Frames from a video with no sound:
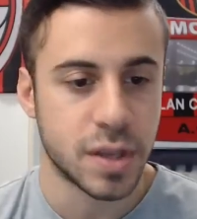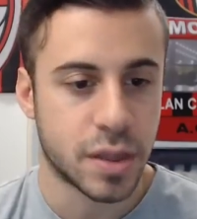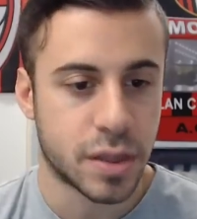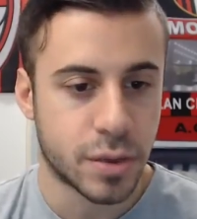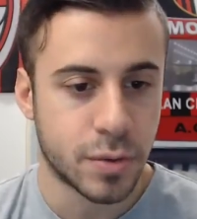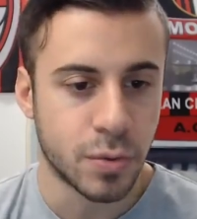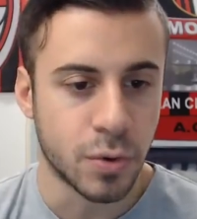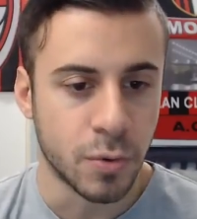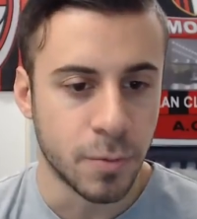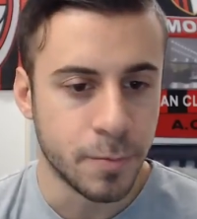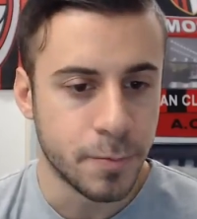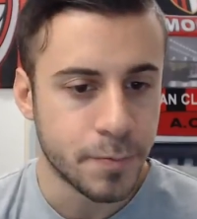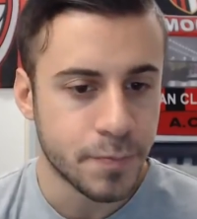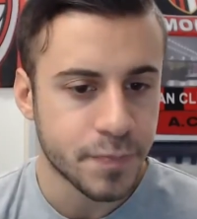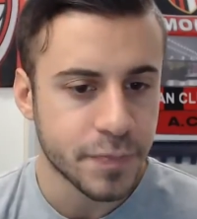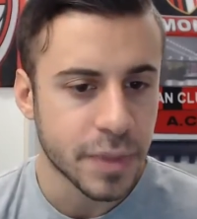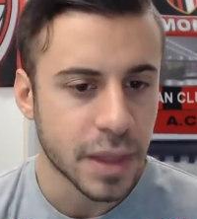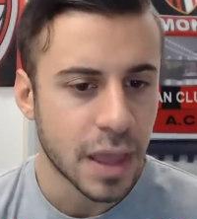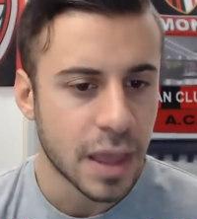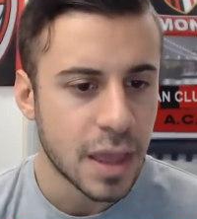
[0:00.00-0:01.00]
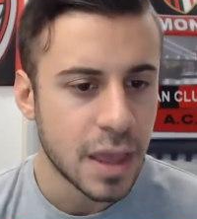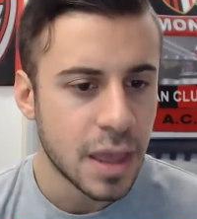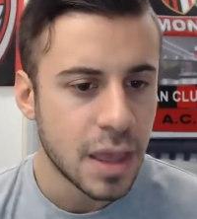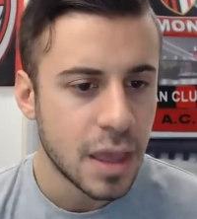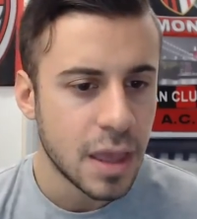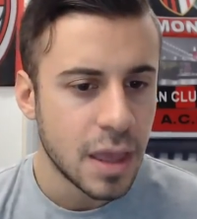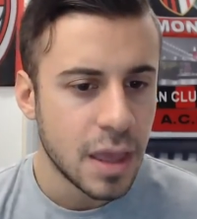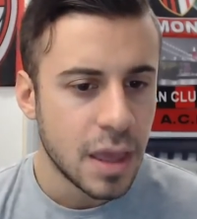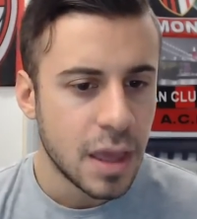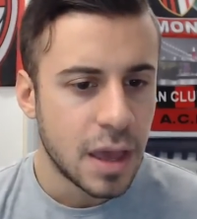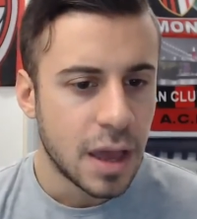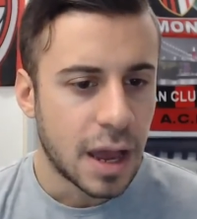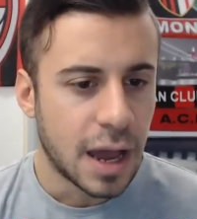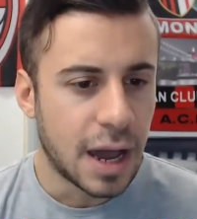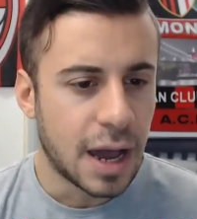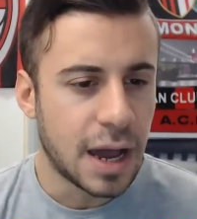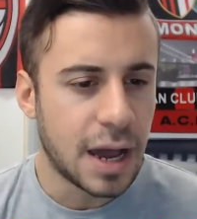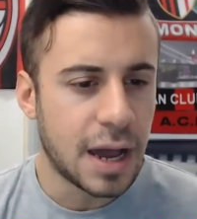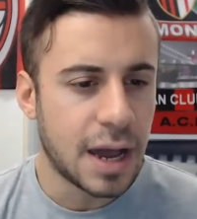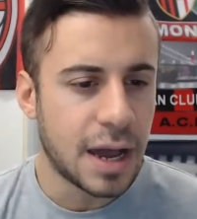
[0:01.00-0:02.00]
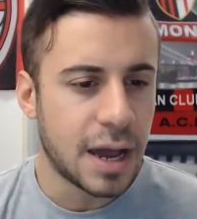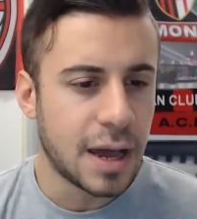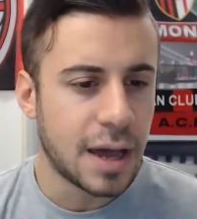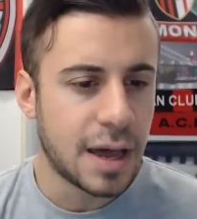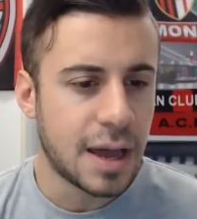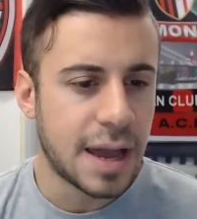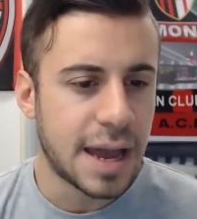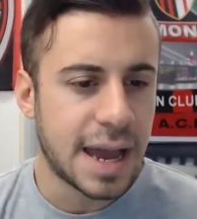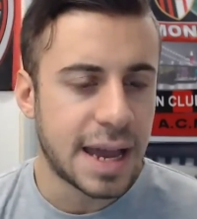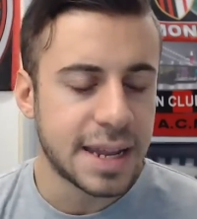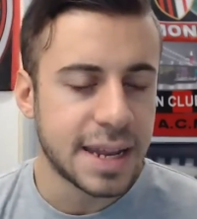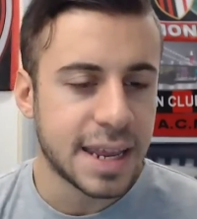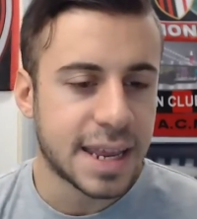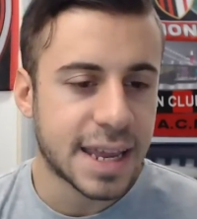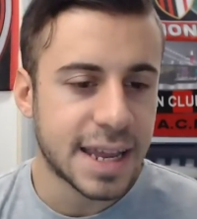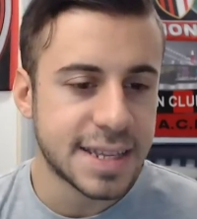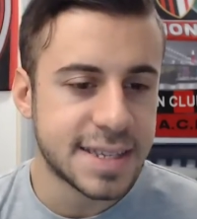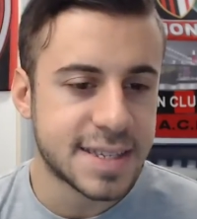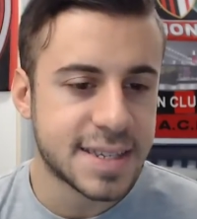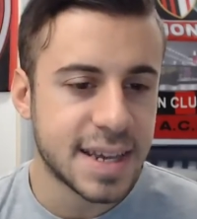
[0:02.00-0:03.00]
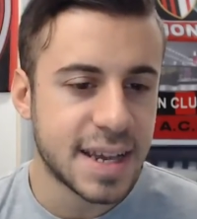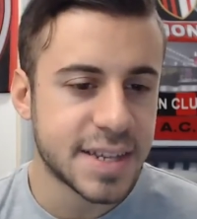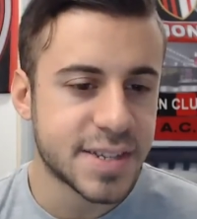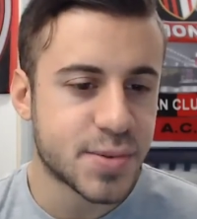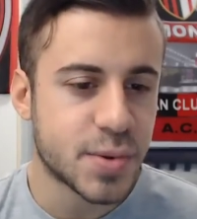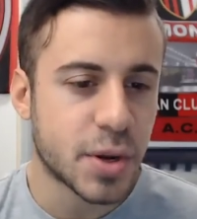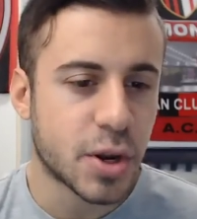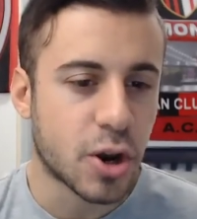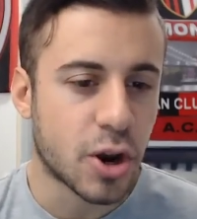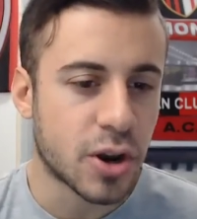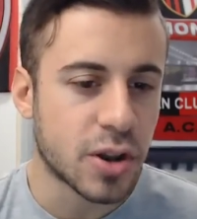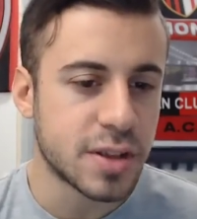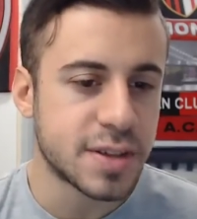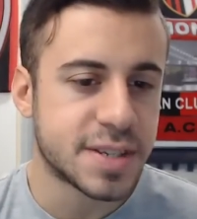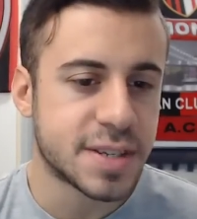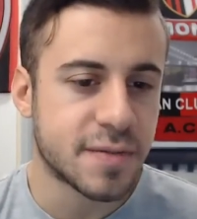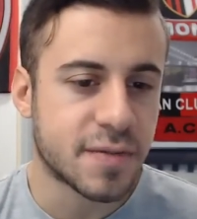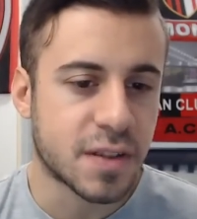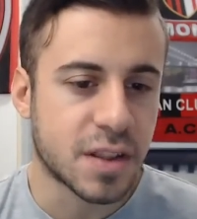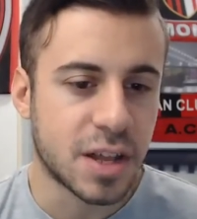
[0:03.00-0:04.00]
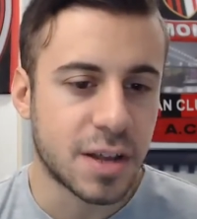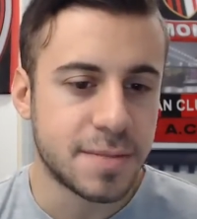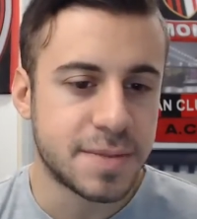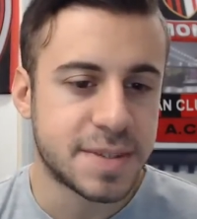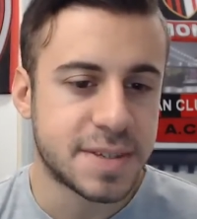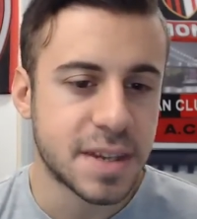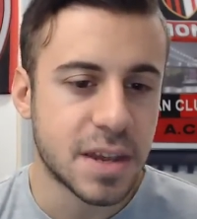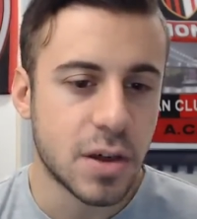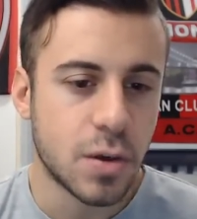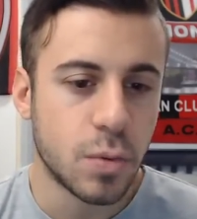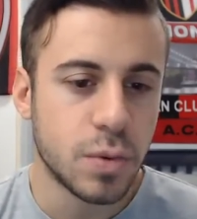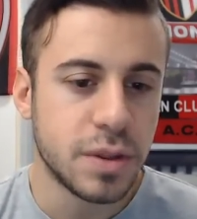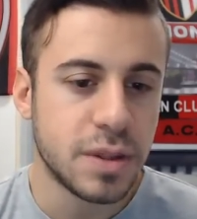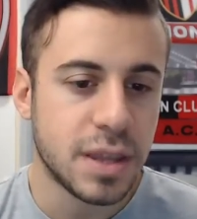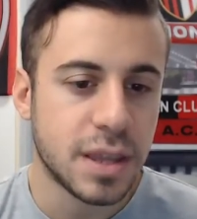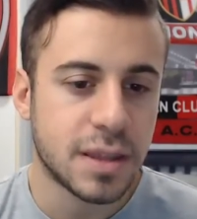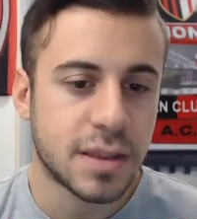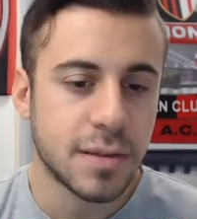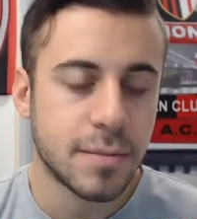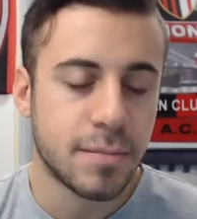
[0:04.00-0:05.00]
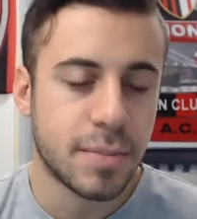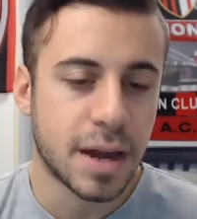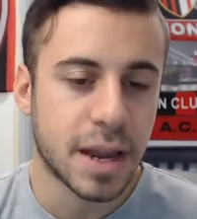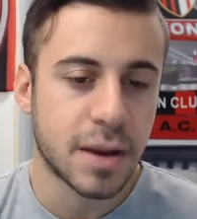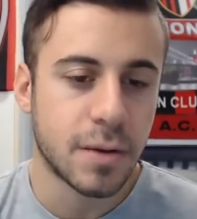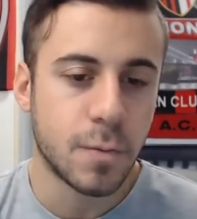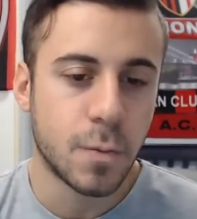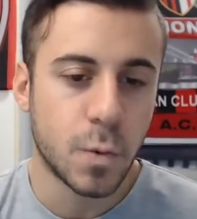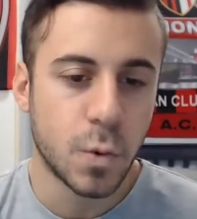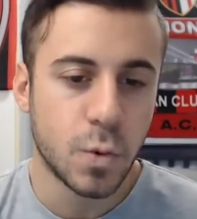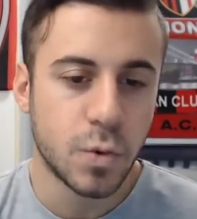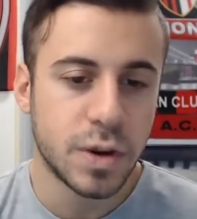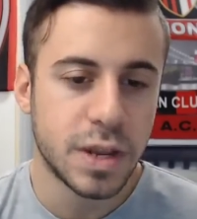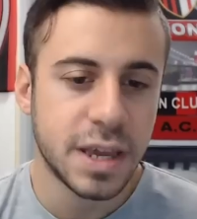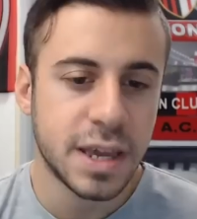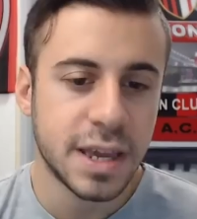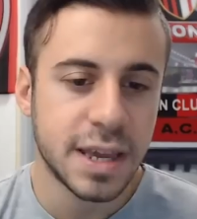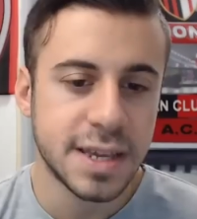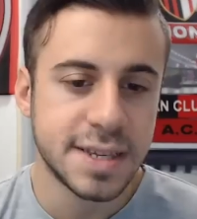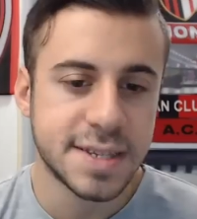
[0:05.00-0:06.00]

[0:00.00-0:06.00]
through. Aniket says, regardless of club sale, we need to buy Rudy.